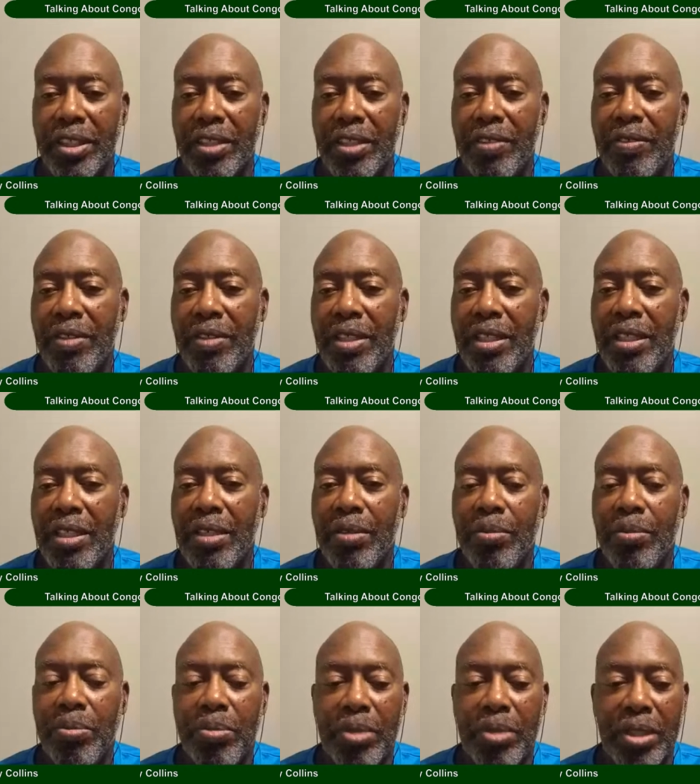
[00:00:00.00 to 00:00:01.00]
stuff,
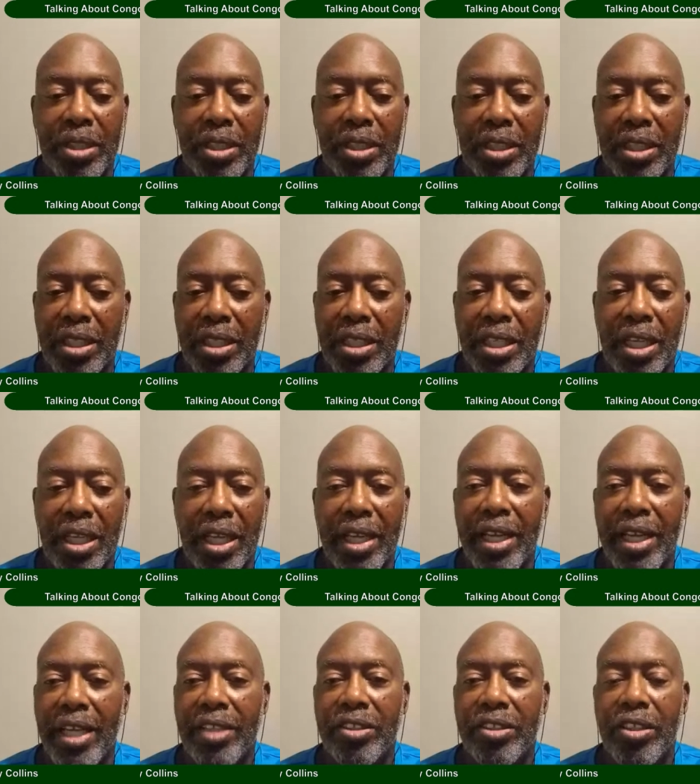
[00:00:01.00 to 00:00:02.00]

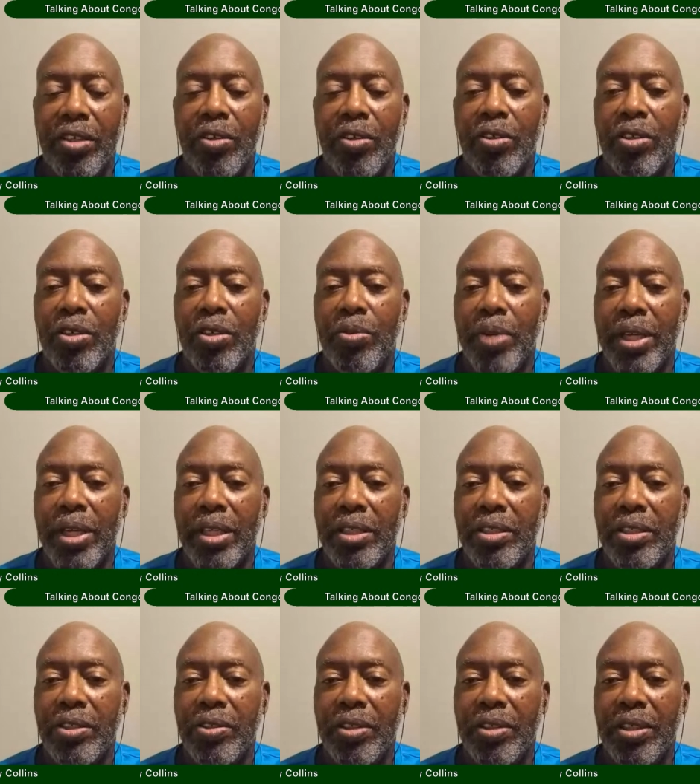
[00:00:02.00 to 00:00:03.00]
and that's the only way
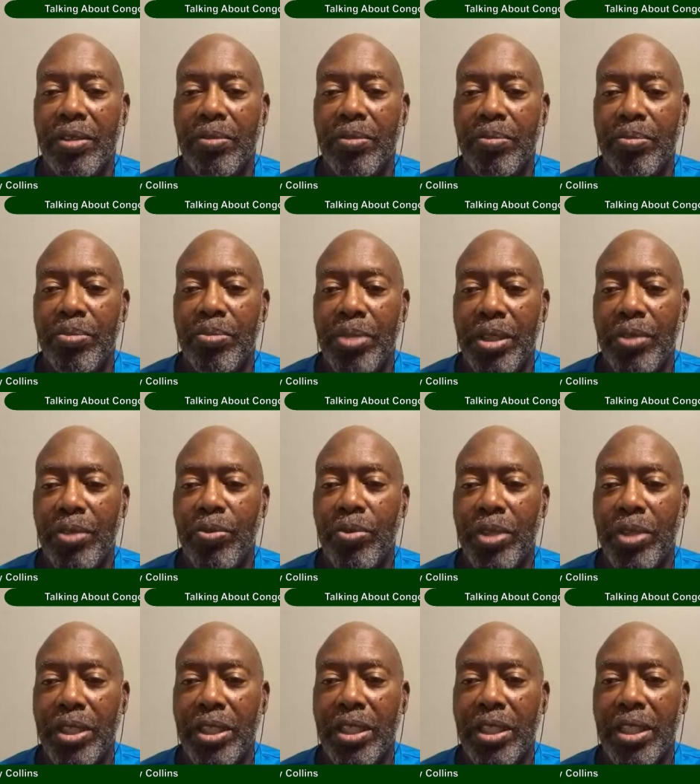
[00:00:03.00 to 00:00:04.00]
to do it. But
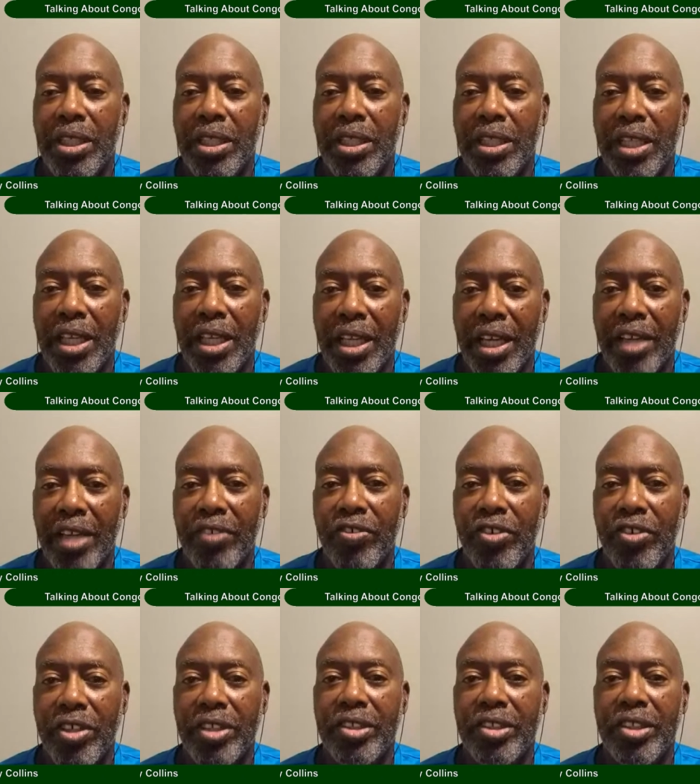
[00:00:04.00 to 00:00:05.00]
we need
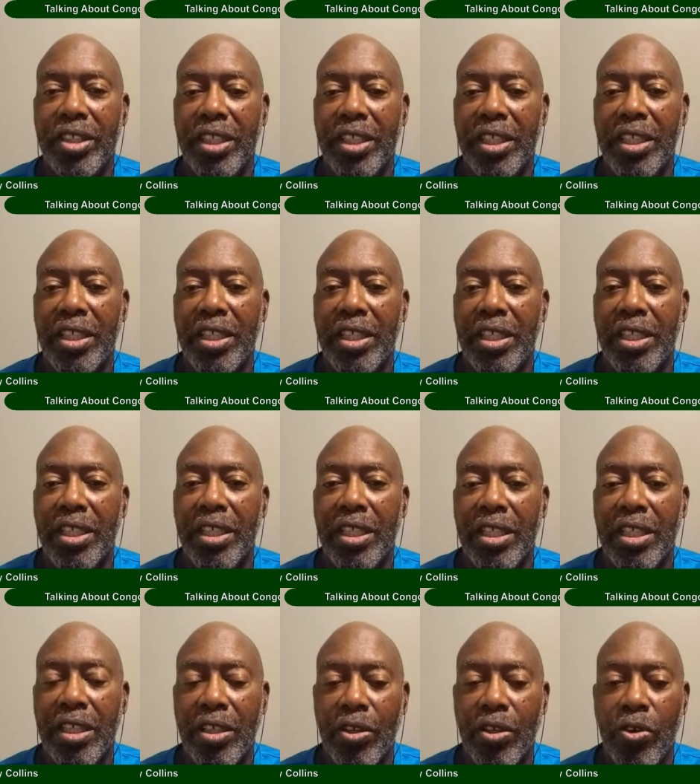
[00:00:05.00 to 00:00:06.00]
electricity
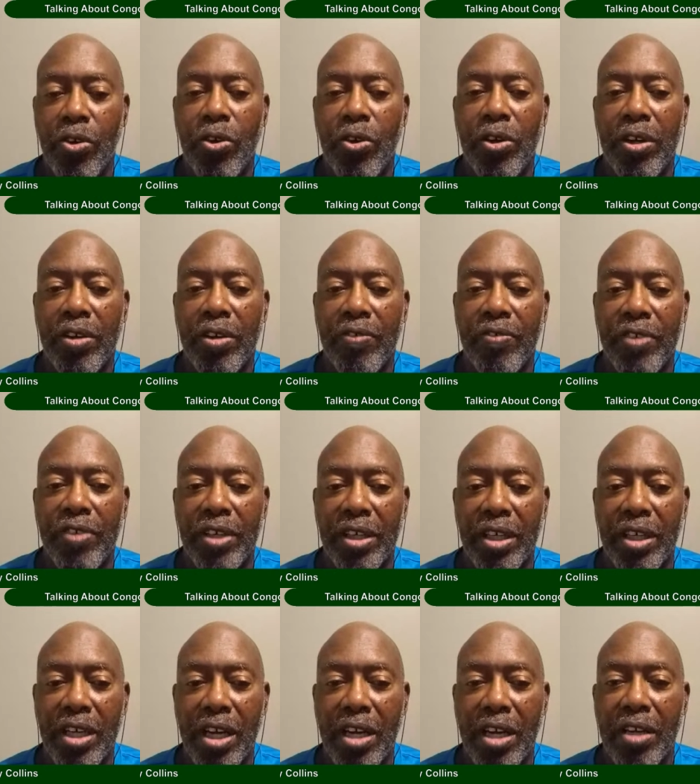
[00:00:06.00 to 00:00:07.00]
in order
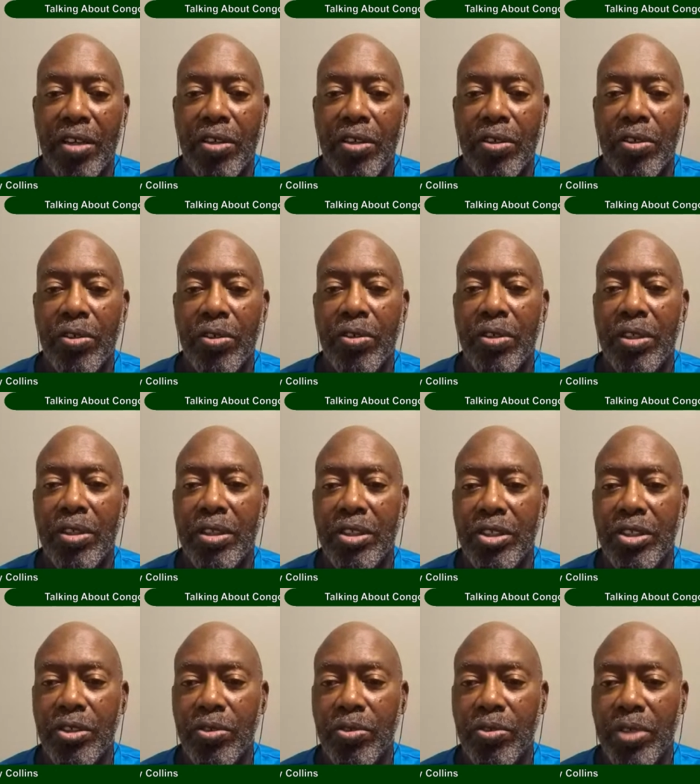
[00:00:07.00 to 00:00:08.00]
for Congo
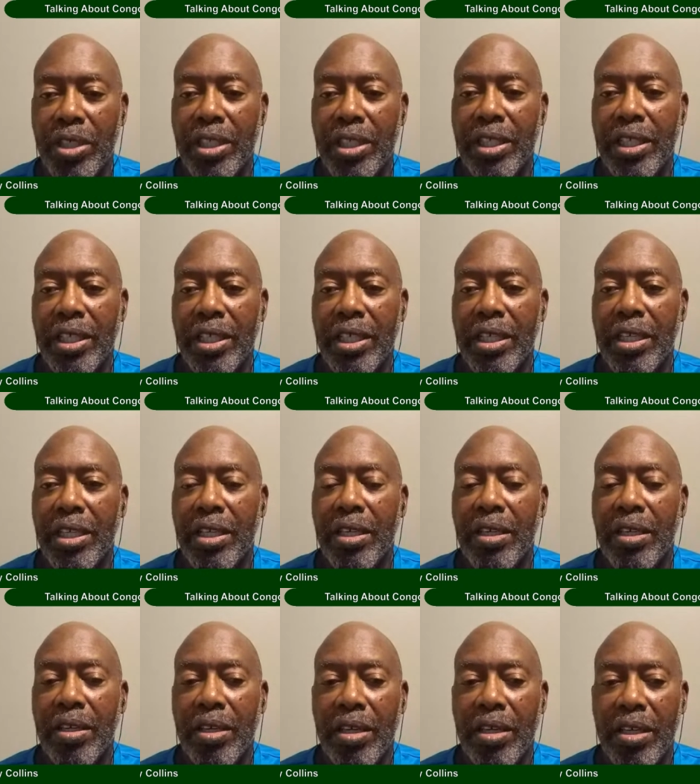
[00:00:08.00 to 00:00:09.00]
to really
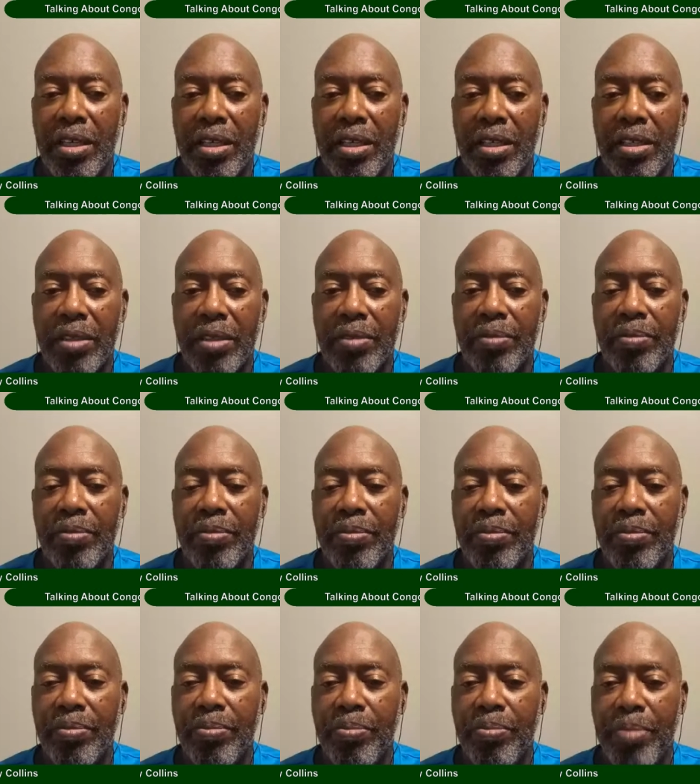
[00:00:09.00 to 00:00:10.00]
uh,
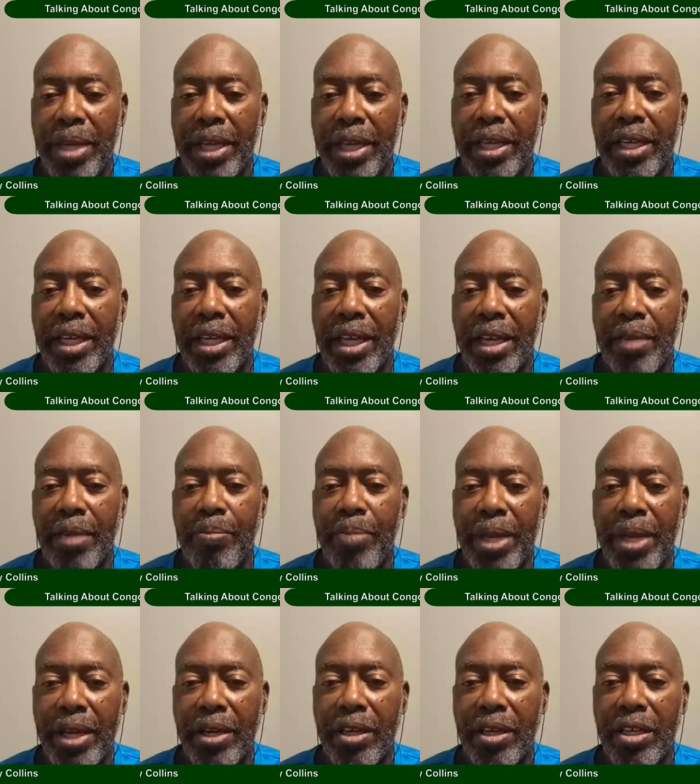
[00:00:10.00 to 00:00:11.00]
make a
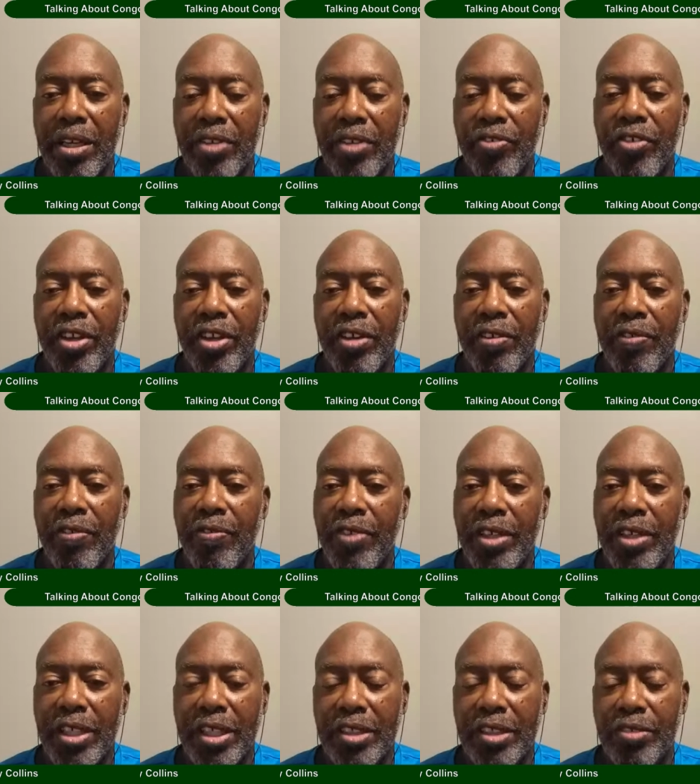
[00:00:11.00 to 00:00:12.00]
better country
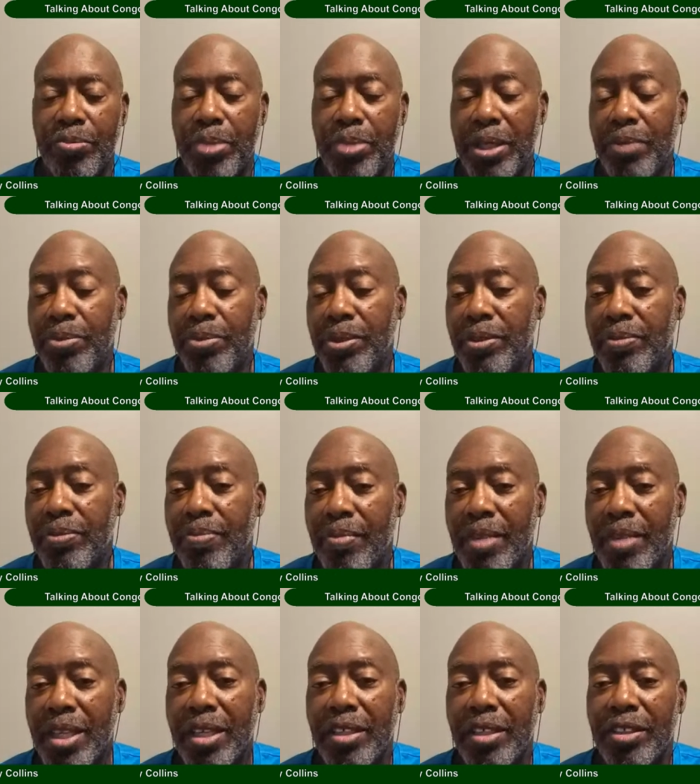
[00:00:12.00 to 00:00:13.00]
for its people.
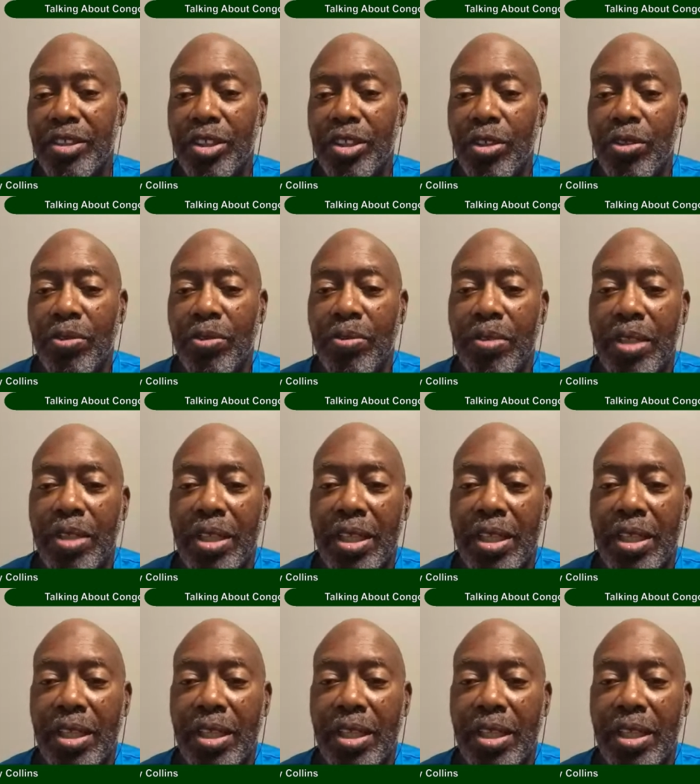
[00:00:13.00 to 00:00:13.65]
So